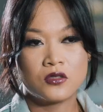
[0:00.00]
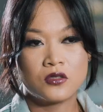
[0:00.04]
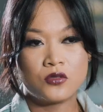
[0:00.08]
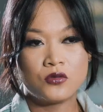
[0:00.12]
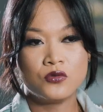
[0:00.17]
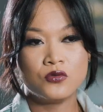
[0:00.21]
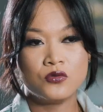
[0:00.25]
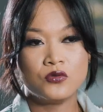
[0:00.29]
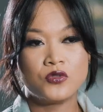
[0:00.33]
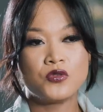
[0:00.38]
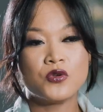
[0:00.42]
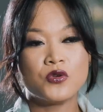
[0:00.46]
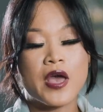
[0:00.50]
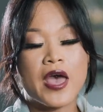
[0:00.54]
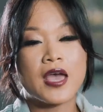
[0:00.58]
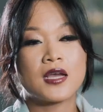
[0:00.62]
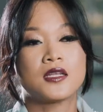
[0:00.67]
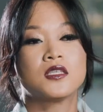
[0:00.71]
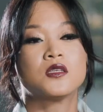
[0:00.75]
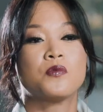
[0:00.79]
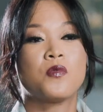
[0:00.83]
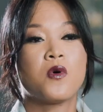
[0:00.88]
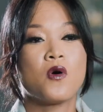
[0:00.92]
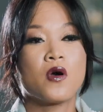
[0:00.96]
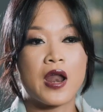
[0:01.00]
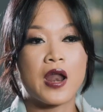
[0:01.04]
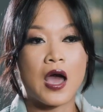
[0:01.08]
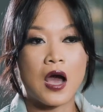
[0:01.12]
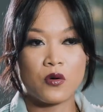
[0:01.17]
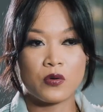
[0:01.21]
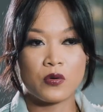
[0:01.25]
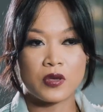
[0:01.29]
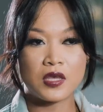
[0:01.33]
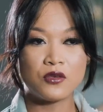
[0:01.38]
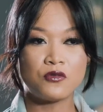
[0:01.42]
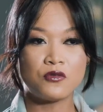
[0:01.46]
to act upon
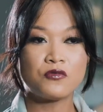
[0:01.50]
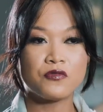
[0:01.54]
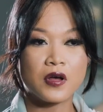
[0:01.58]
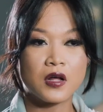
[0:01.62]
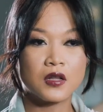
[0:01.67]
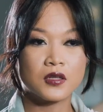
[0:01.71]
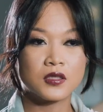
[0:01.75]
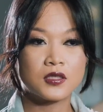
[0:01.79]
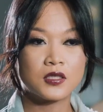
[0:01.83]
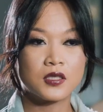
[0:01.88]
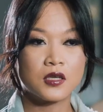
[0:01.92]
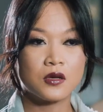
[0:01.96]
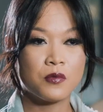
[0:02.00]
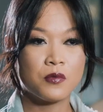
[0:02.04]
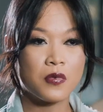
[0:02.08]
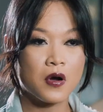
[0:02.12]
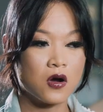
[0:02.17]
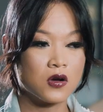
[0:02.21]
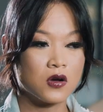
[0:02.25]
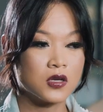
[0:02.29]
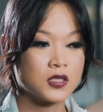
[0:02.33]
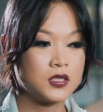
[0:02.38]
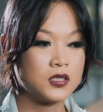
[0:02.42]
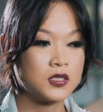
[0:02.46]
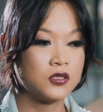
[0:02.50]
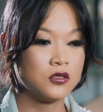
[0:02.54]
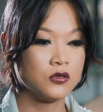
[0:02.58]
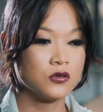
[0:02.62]
how he felt about,